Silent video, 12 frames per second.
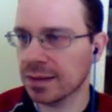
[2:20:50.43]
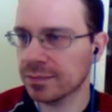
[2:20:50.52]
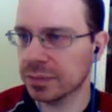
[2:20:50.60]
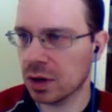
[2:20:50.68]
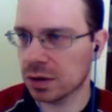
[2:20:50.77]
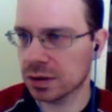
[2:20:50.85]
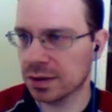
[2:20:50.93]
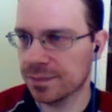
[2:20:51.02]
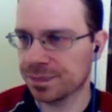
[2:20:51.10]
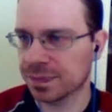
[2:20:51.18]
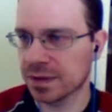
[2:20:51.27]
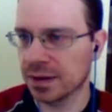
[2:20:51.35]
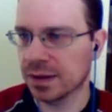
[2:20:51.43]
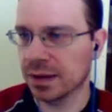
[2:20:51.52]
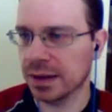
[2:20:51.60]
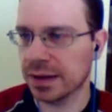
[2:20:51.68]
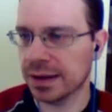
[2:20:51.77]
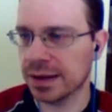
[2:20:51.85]
unblocked,
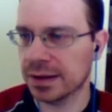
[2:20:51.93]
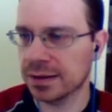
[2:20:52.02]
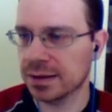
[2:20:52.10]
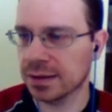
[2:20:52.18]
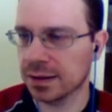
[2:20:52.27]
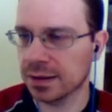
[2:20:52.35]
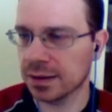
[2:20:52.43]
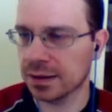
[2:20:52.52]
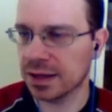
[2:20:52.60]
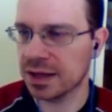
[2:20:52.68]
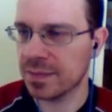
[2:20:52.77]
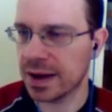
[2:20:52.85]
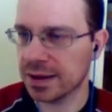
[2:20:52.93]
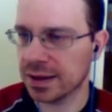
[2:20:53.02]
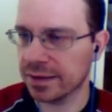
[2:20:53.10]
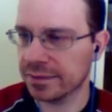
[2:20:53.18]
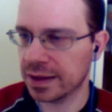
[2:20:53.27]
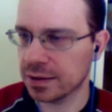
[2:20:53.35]
and he
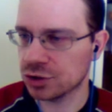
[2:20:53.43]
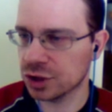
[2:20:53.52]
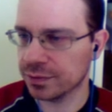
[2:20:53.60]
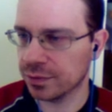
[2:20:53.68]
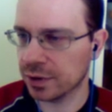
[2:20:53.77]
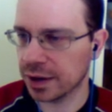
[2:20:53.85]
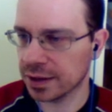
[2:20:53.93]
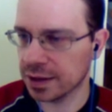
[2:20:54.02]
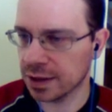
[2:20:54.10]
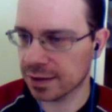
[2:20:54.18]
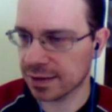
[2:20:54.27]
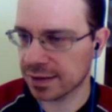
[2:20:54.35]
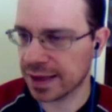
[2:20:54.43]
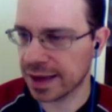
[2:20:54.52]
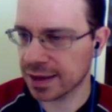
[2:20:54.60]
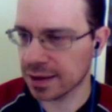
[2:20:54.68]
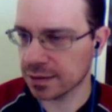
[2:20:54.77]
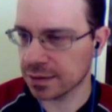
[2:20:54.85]
might have knight g4 ideas
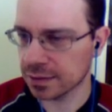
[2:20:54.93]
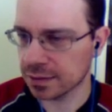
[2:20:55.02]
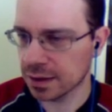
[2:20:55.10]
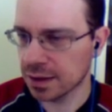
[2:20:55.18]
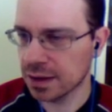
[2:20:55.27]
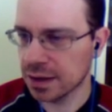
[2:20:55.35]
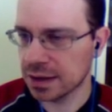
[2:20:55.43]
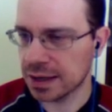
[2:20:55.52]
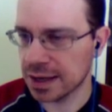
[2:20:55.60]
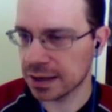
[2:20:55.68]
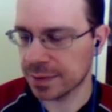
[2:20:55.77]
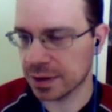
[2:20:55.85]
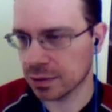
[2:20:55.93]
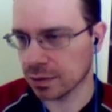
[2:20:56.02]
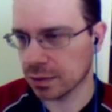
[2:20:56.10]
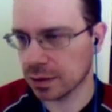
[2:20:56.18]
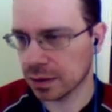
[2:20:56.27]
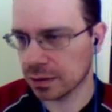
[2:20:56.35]
attacking the king
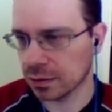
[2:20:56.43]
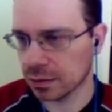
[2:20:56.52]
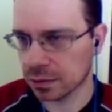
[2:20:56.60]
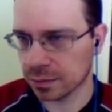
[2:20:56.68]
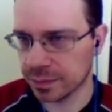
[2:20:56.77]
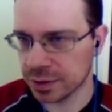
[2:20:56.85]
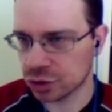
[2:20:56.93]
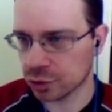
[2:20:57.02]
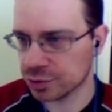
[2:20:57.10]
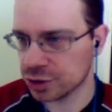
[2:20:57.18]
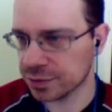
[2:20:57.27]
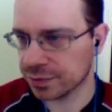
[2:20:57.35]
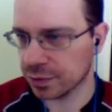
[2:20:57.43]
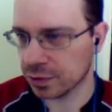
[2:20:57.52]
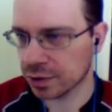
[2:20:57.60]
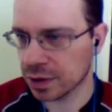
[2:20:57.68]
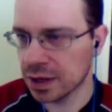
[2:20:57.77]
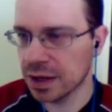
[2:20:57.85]
because or bishop
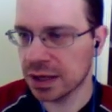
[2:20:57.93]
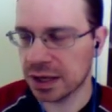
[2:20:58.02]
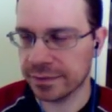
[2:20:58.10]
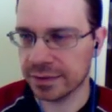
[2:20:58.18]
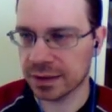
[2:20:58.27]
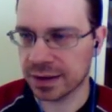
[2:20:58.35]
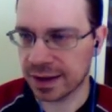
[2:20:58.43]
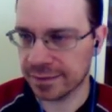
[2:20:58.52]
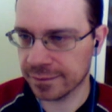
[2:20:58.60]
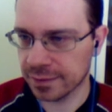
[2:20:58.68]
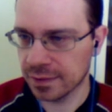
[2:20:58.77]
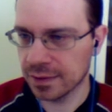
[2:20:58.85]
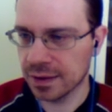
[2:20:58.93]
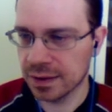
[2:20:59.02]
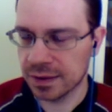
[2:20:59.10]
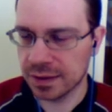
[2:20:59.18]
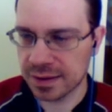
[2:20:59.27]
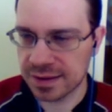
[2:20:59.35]
g4. He will have
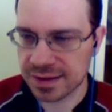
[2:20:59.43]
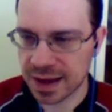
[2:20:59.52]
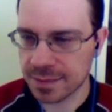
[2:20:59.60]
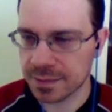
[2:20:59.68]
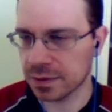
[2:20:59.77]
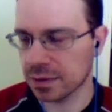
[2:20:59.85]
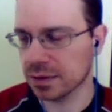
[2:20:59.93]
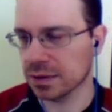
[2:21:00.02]
some